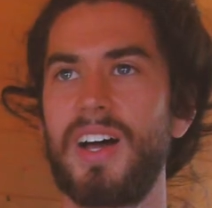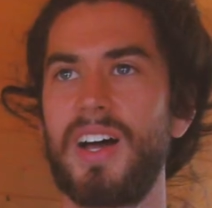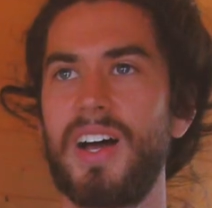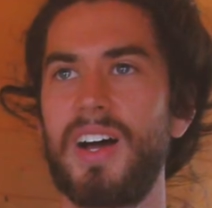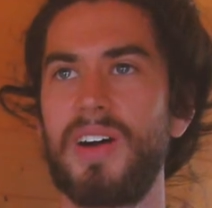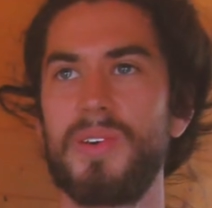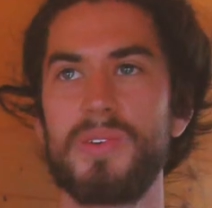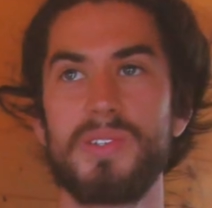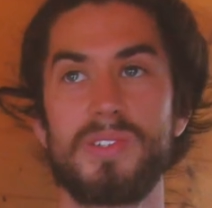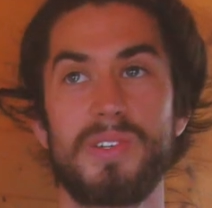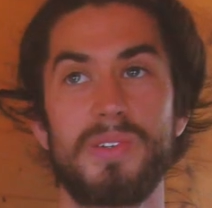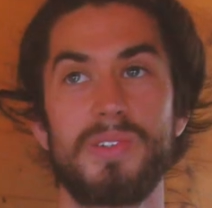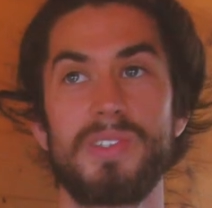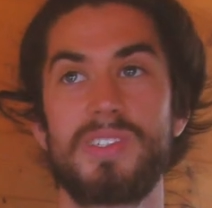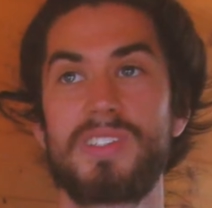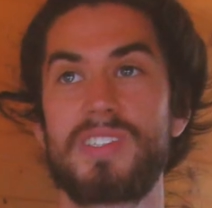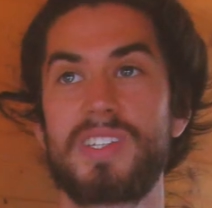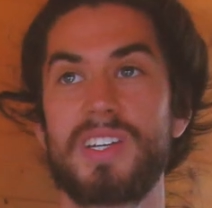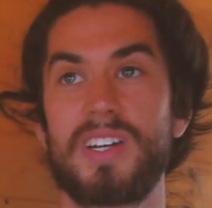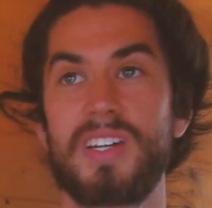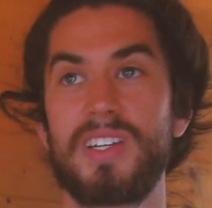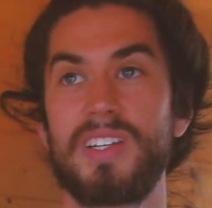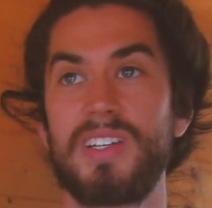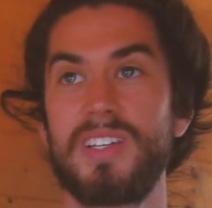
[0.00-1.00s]
I was always
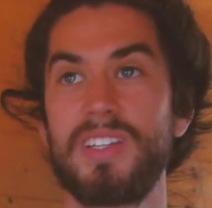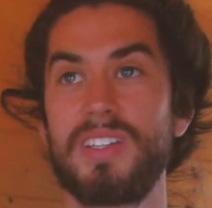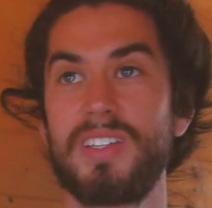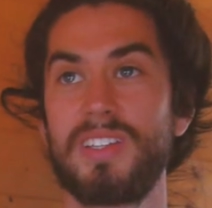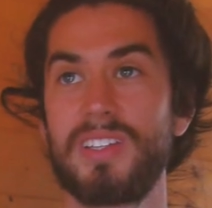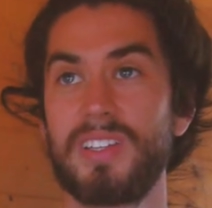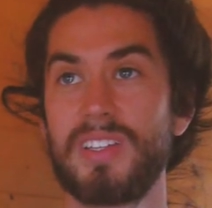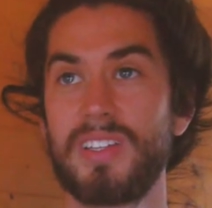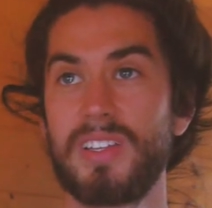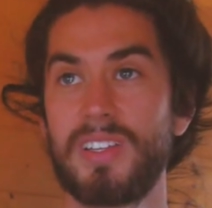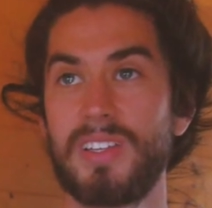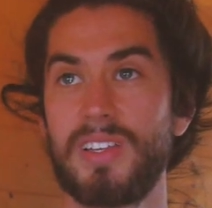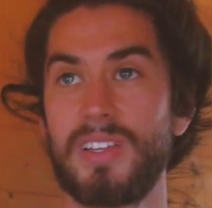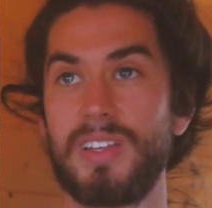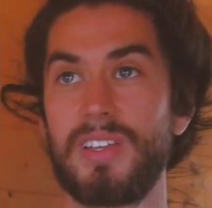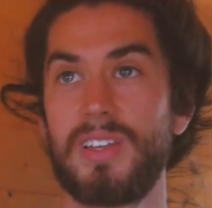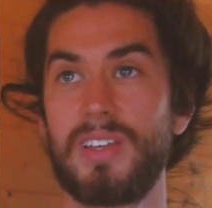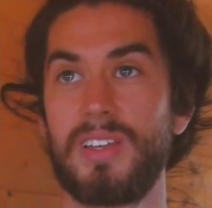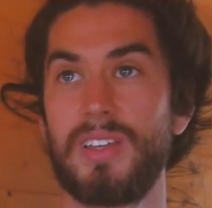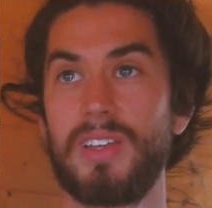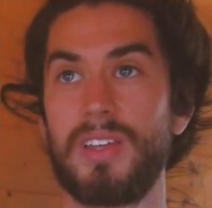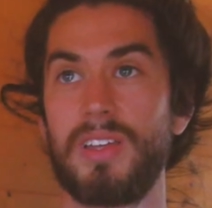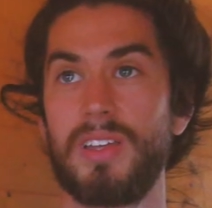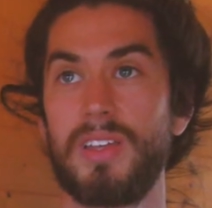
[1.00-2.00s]
tired,
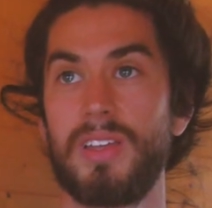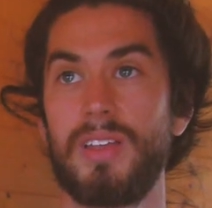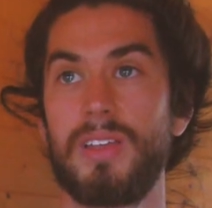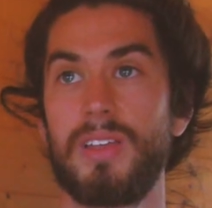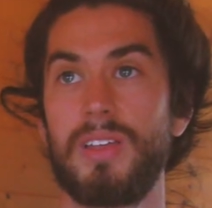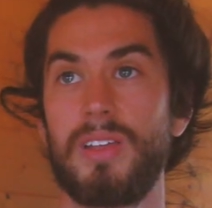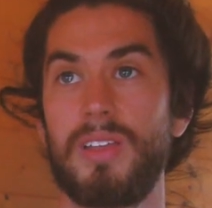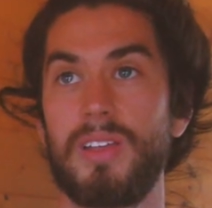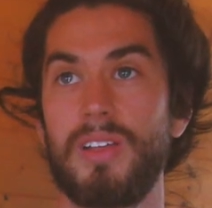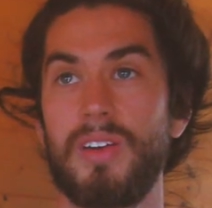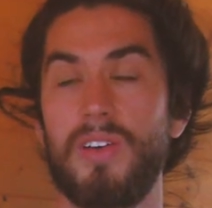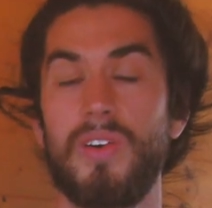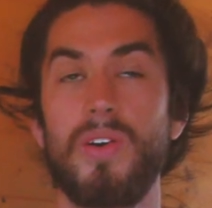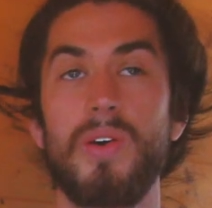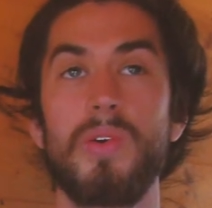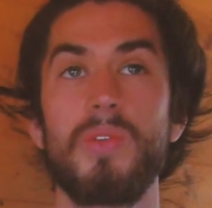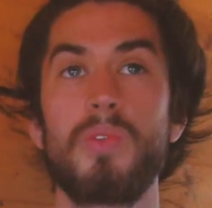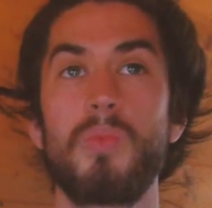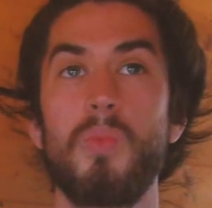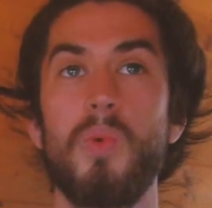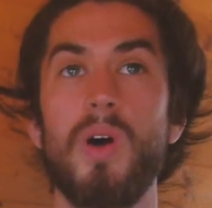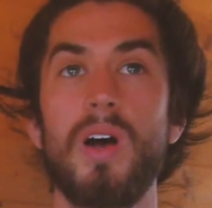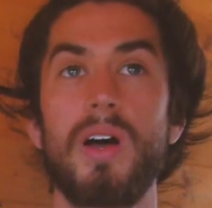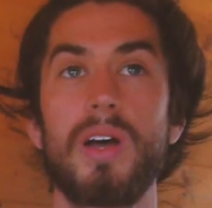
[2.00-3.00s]
or I
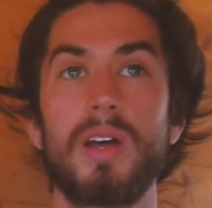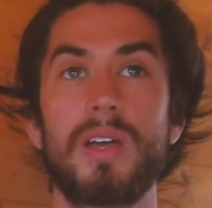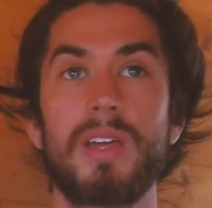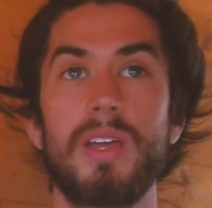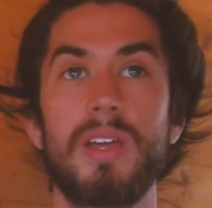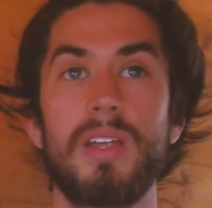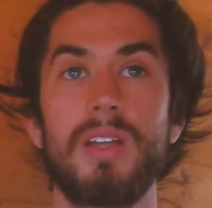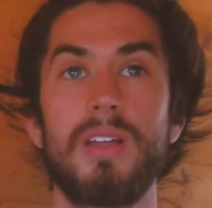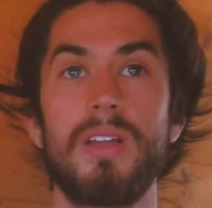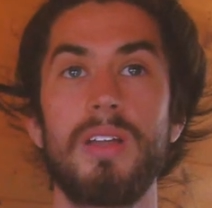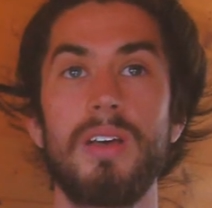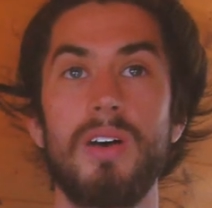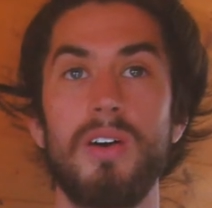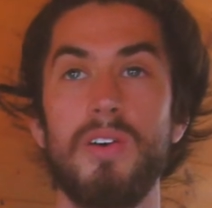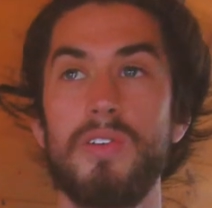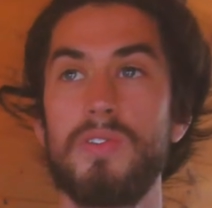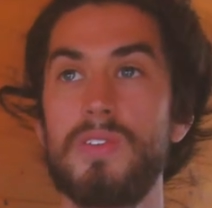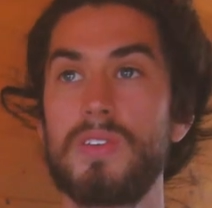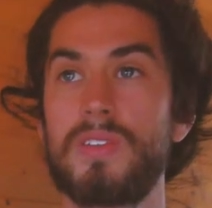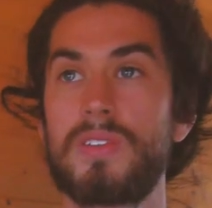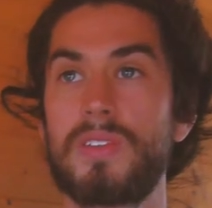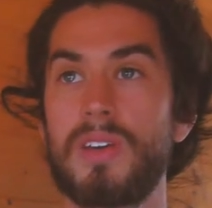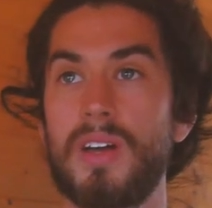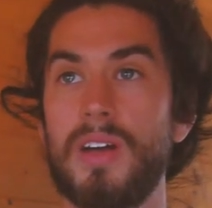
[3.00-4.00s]
was working
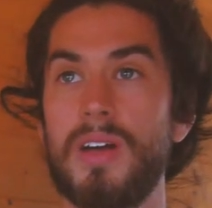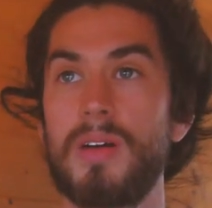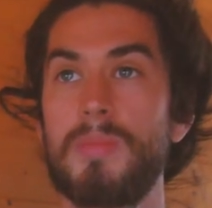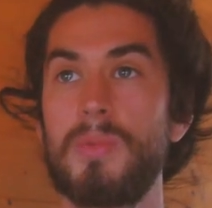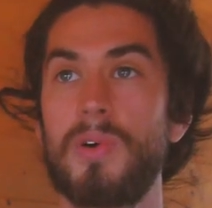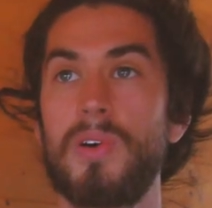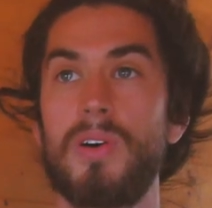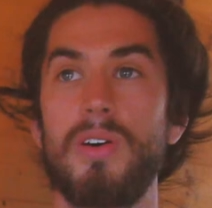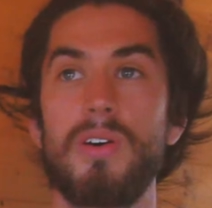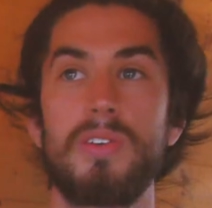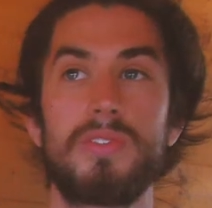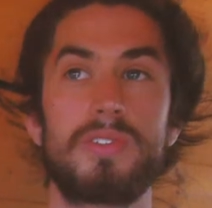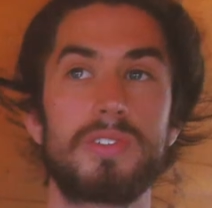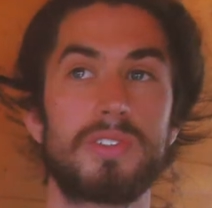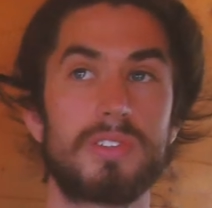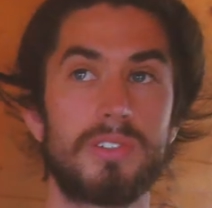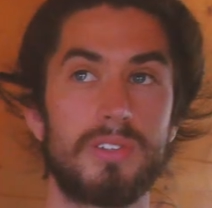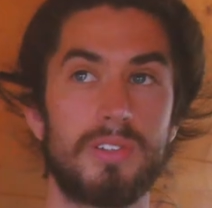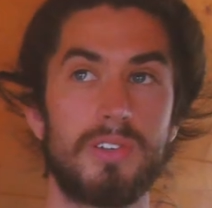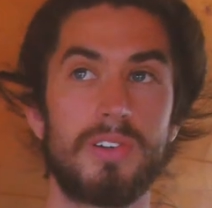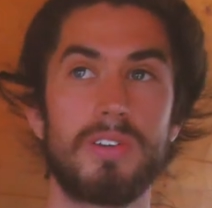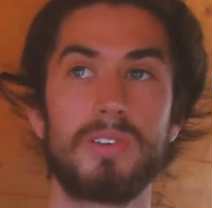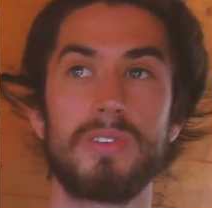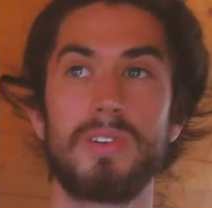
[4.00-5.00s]
overtime or
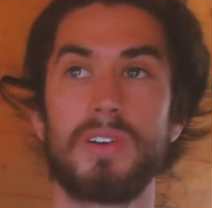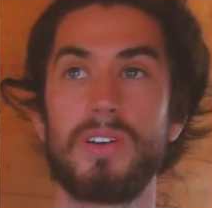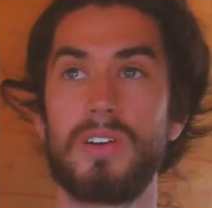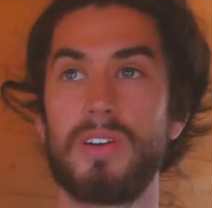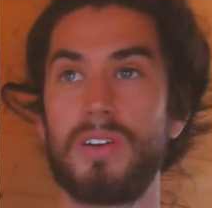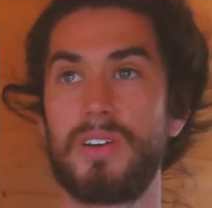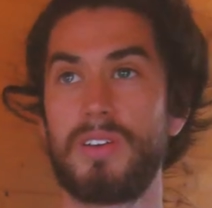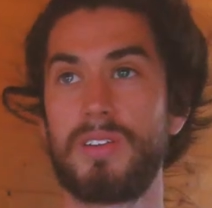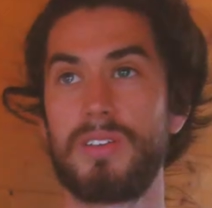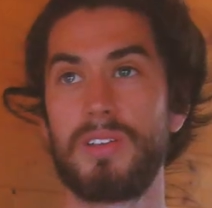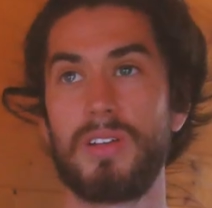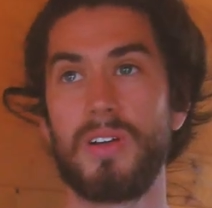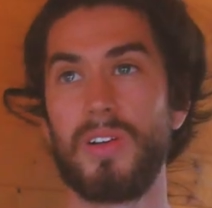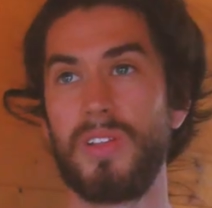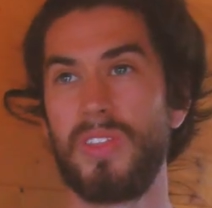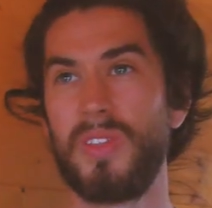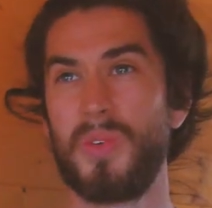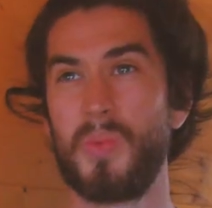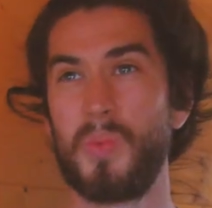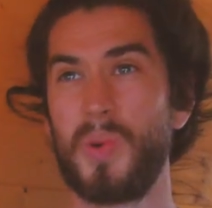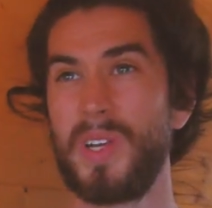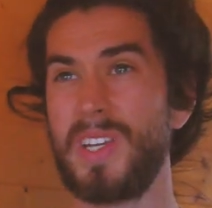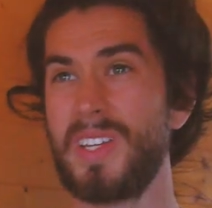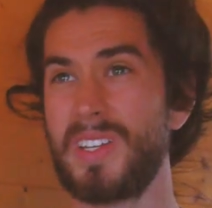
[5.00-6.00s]
offshore or on
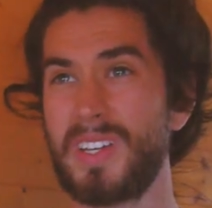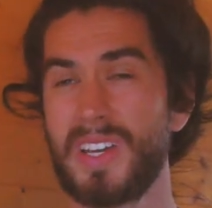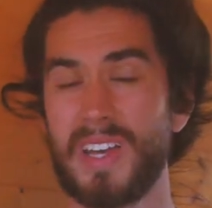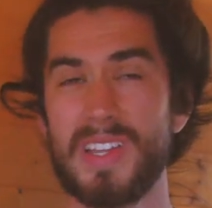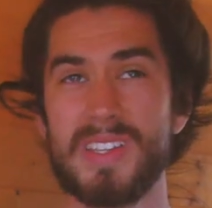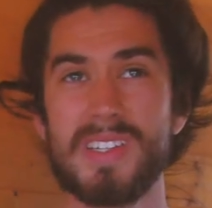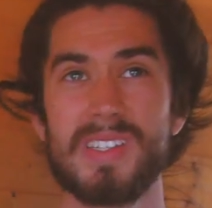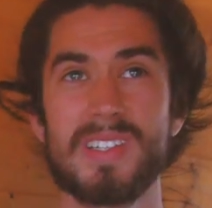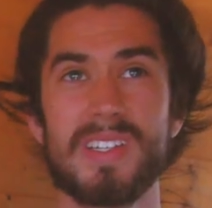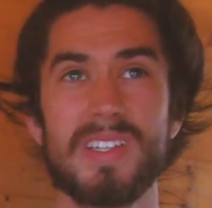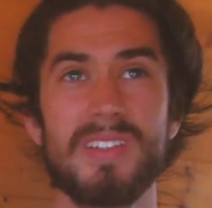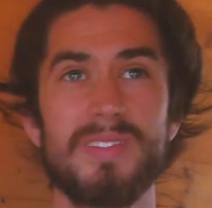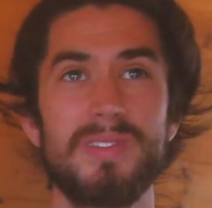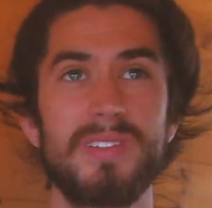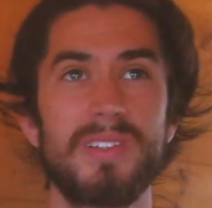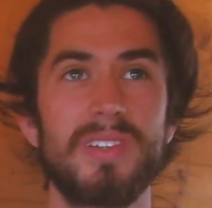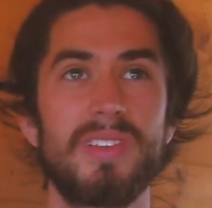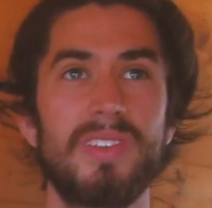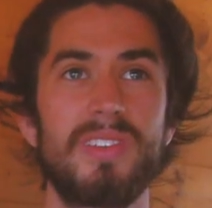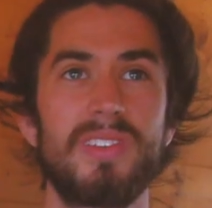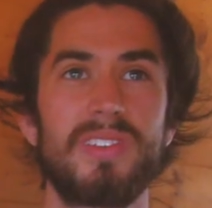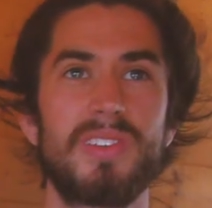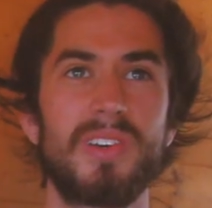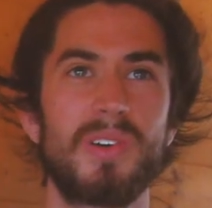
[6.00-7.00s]
the weekends
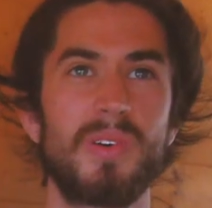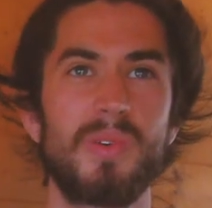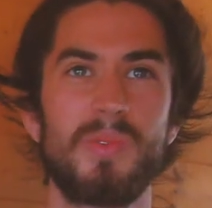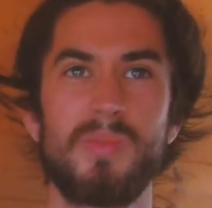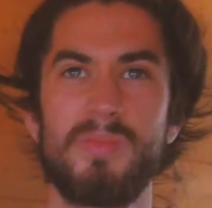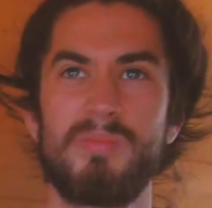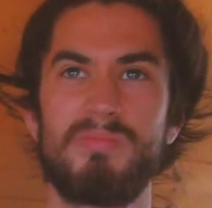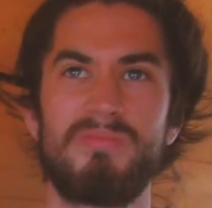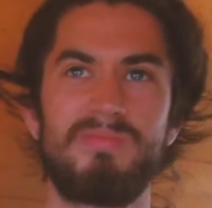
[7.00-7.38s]
even, so.